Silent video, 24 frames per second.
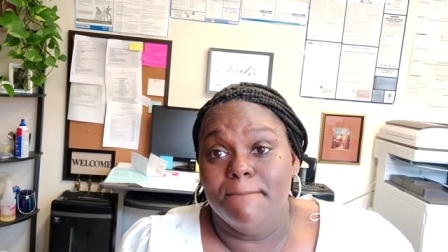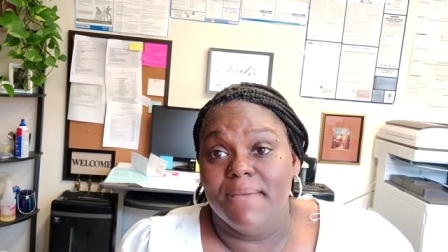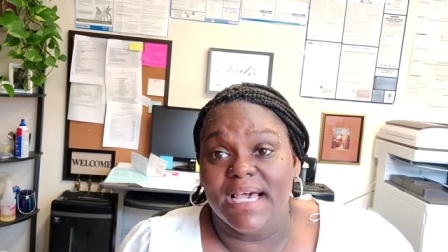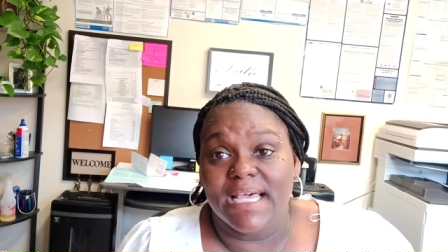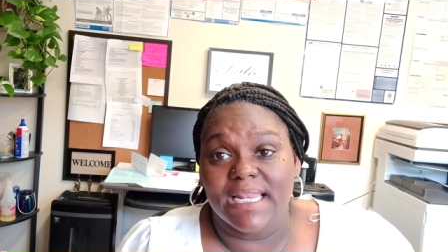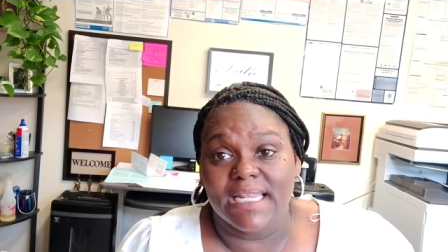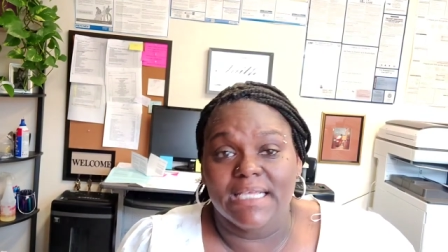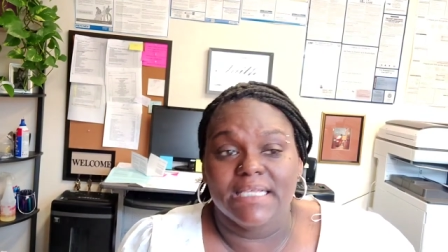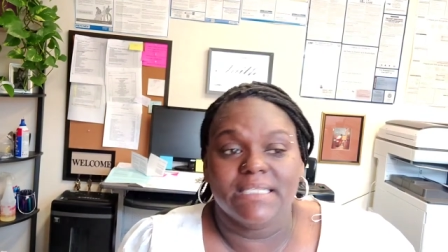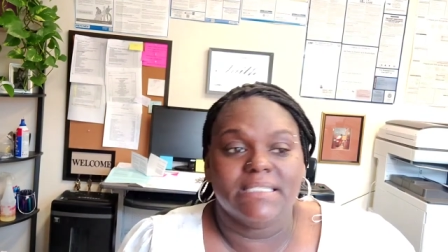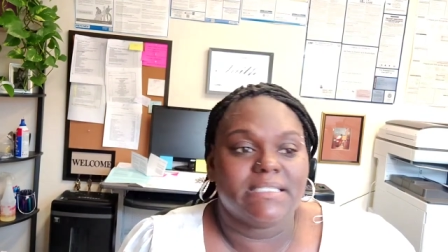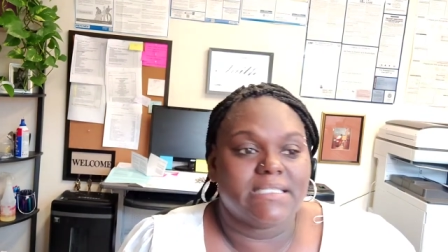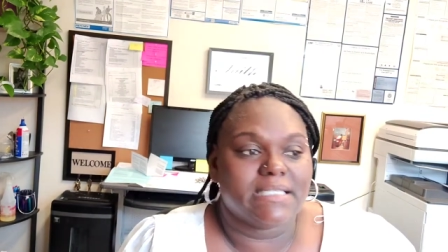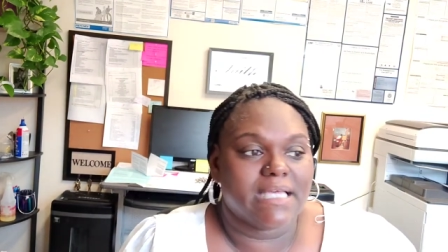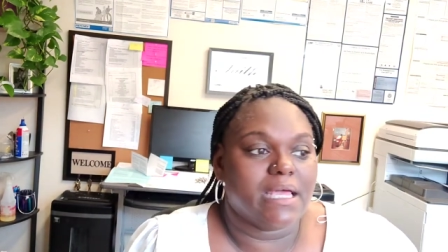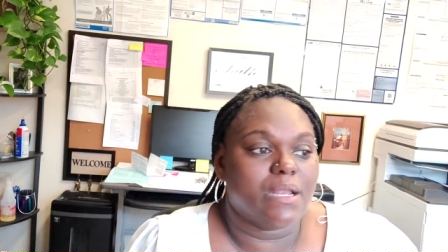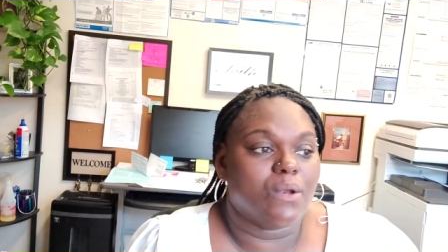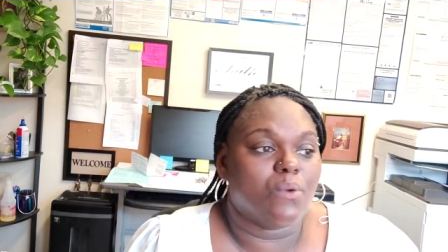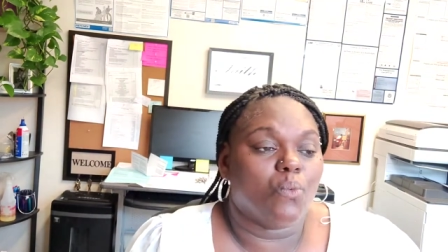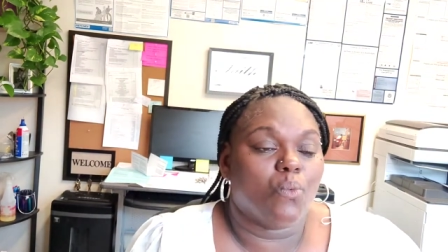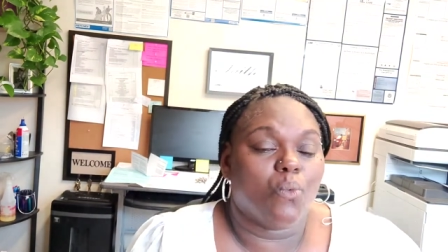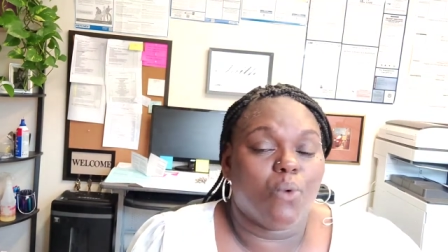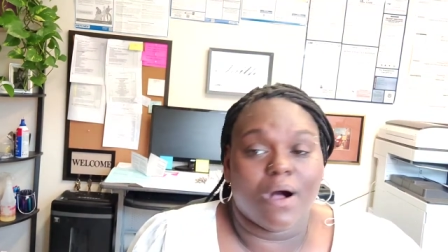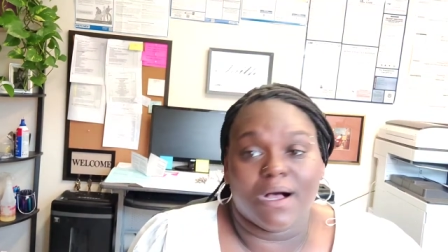bedding
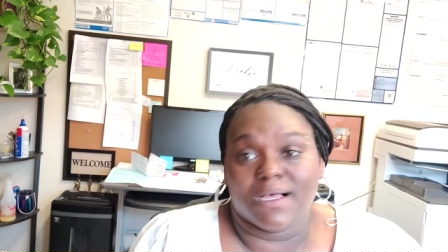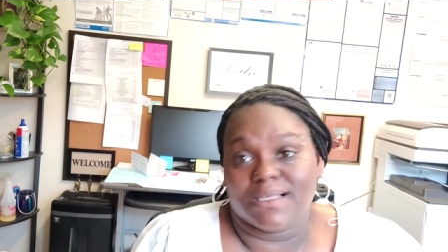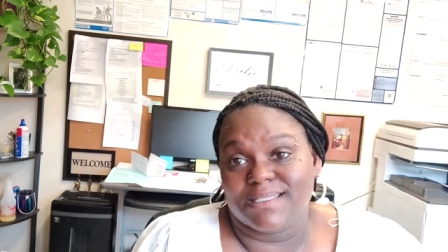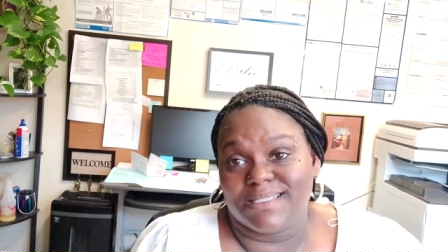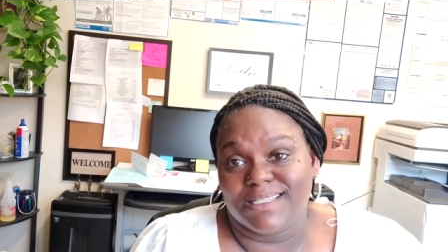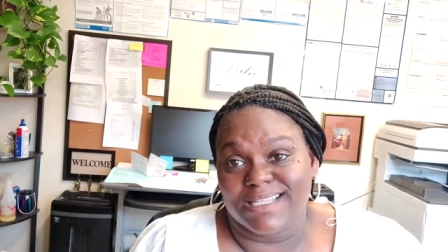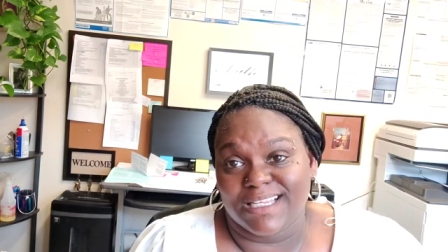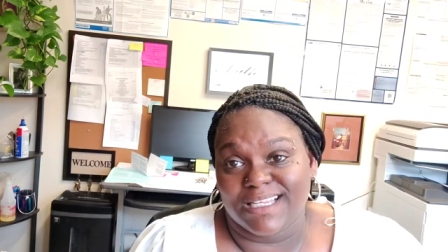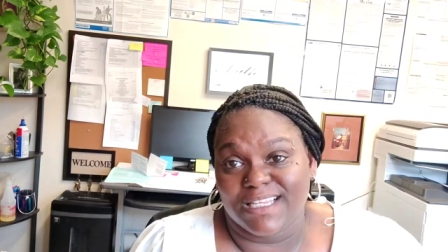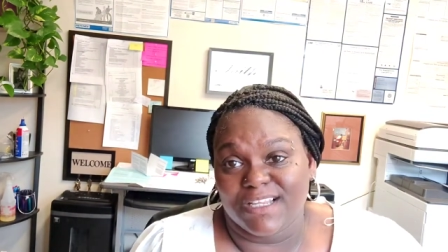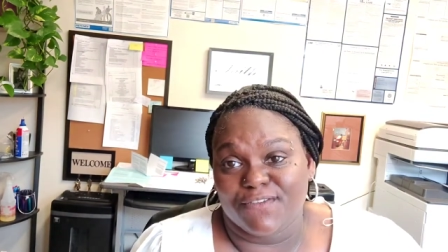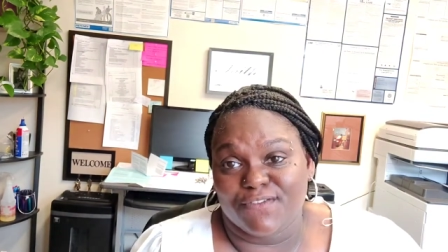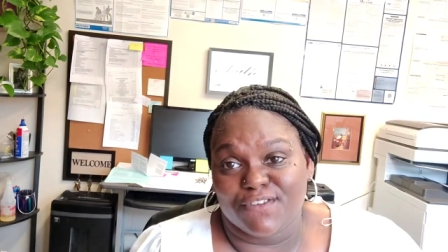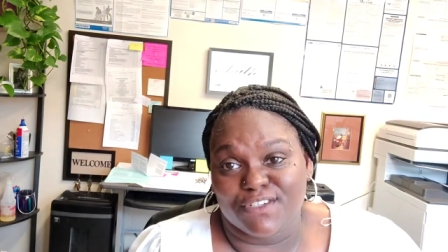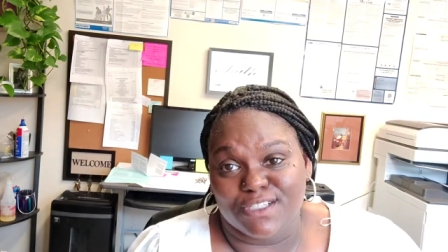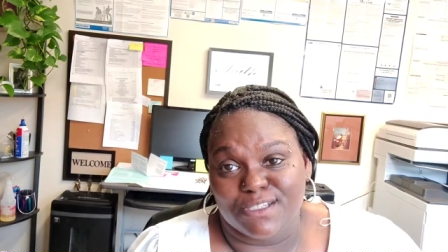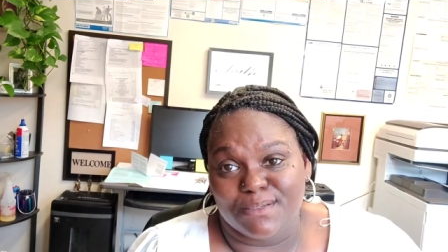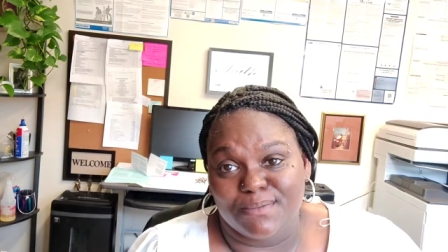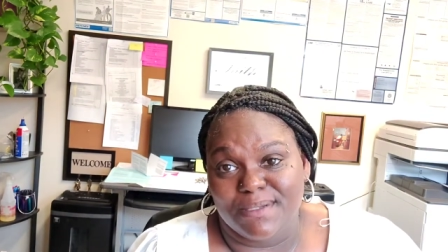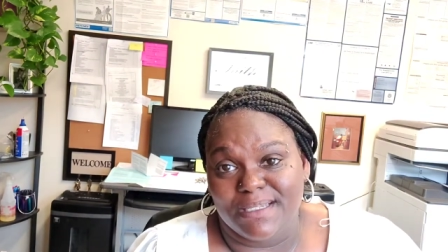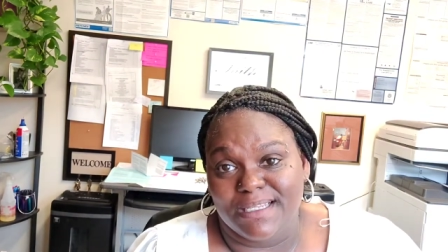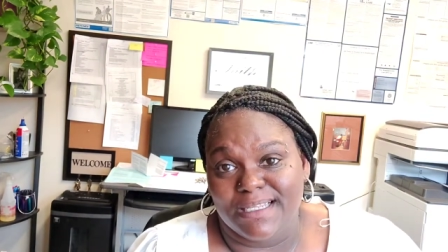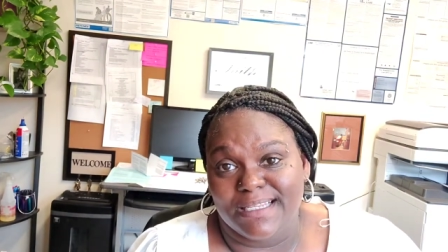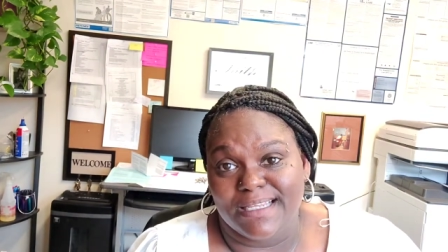set was delivered
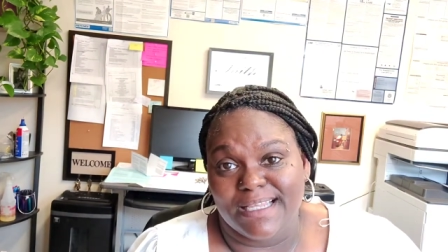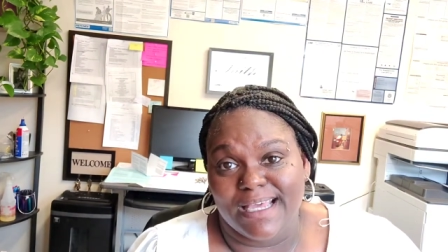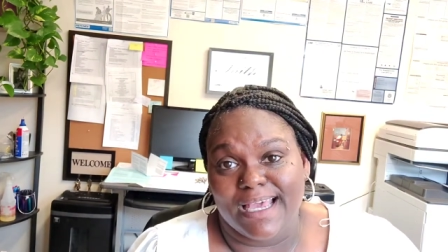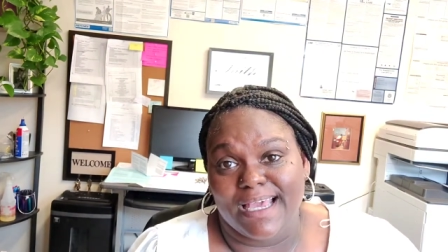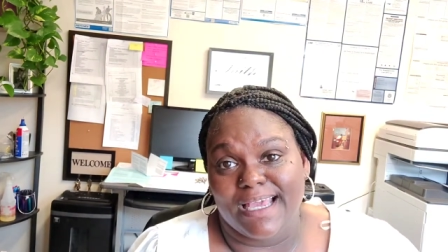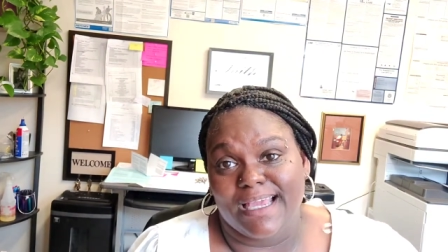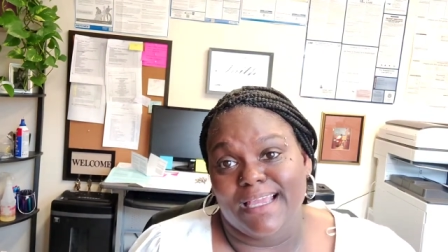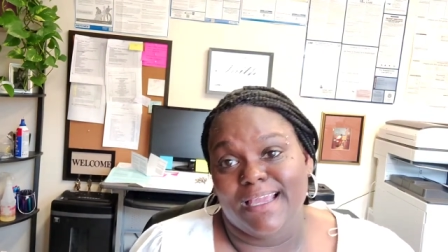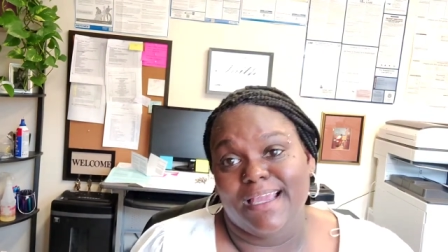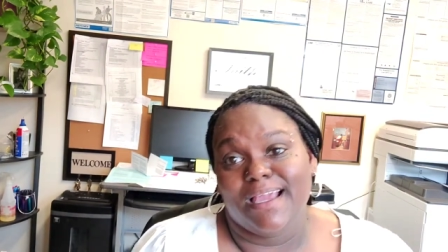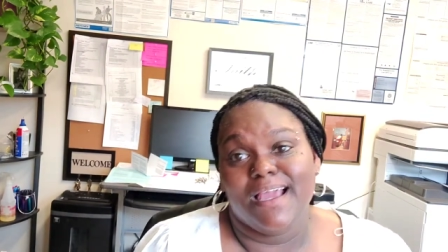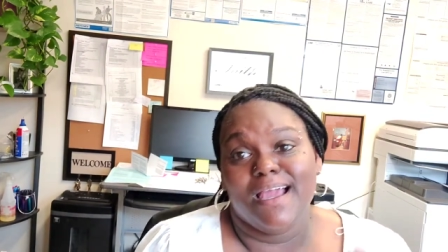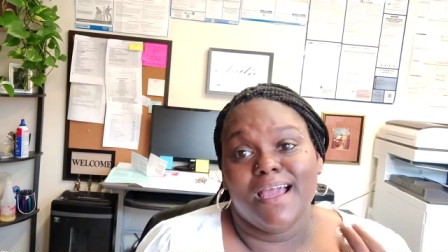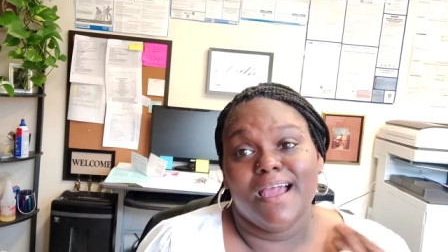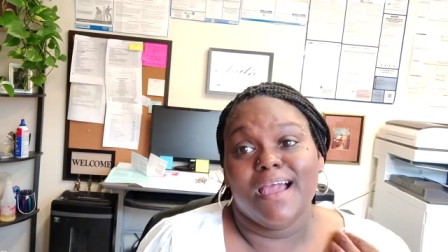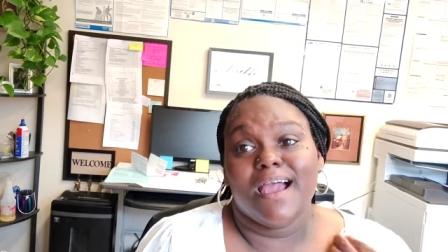to me today.